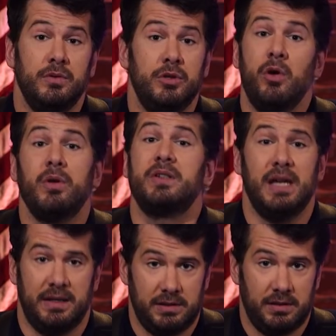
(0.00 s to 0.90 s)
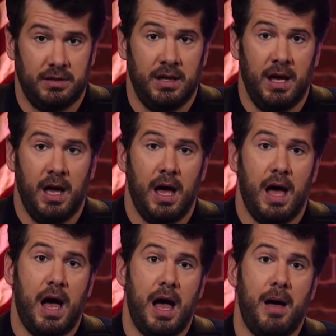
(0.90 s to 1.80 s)
you don't exist.
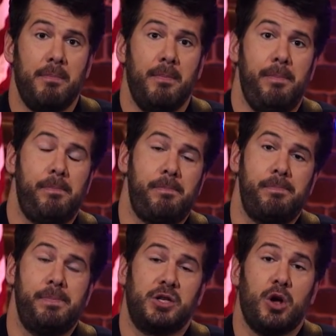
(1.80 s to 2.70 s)
They